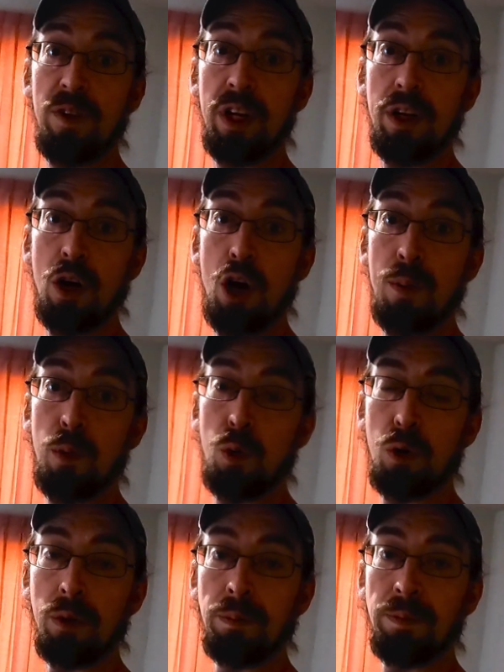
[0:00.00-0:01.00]
Vietnam
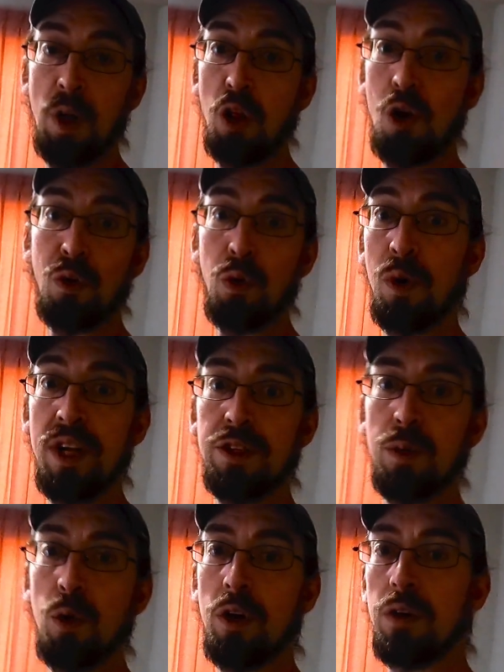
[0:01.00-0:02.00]
or along the way
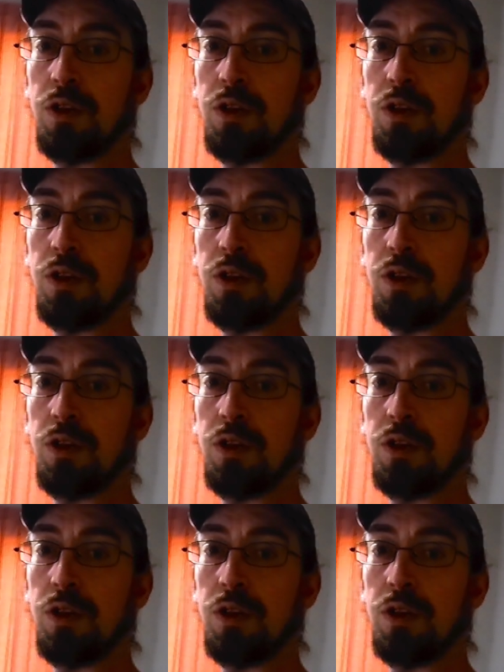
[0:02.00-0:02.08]
somewhere.